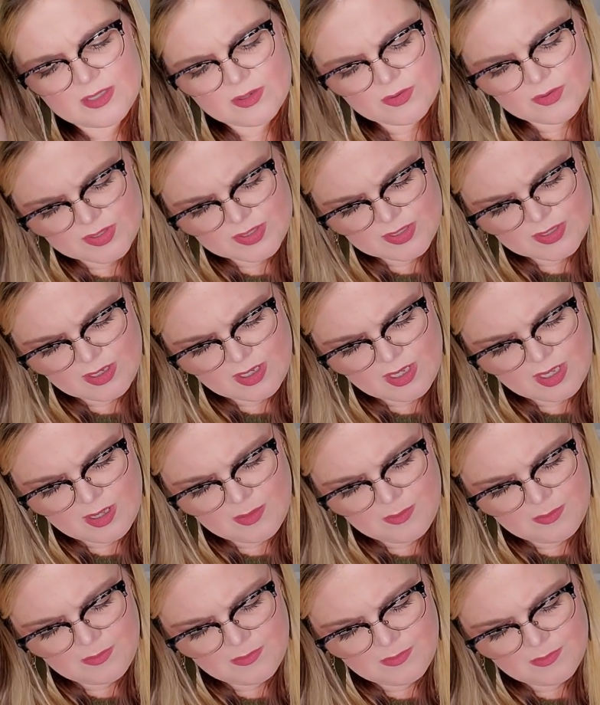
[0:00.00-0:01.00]
there's
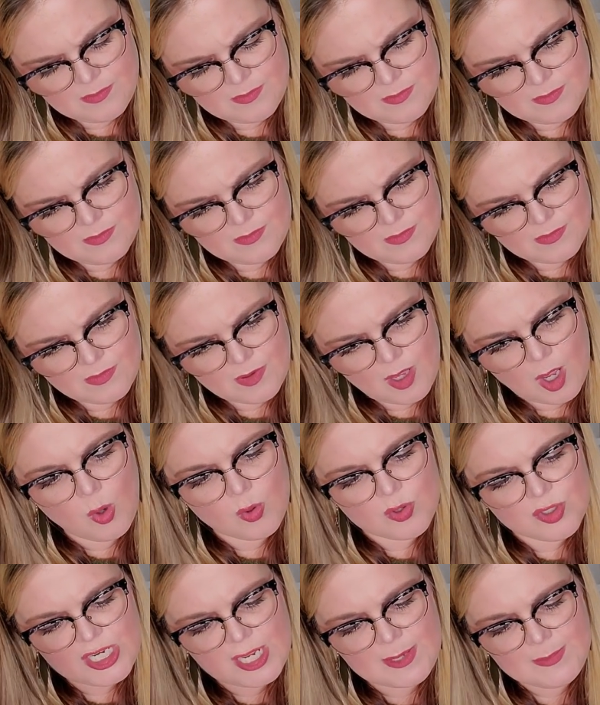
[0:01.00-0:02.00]
um Oh,
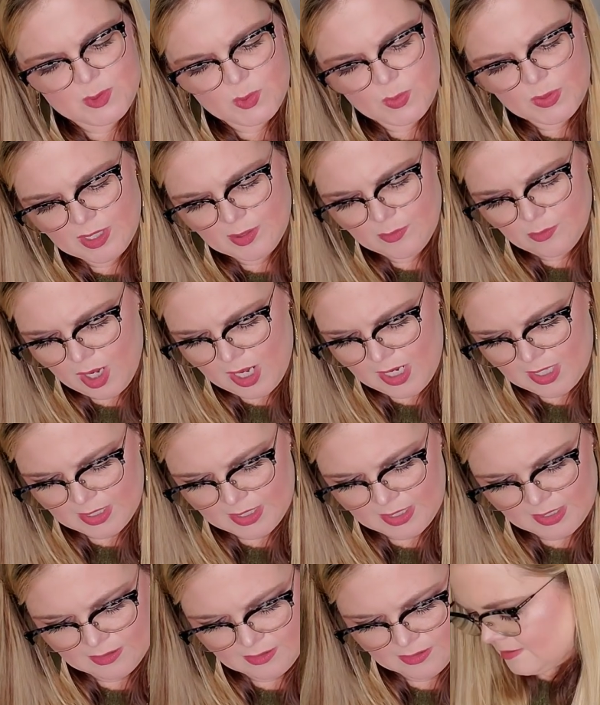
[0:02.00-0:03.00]
James Whitcomb Riley.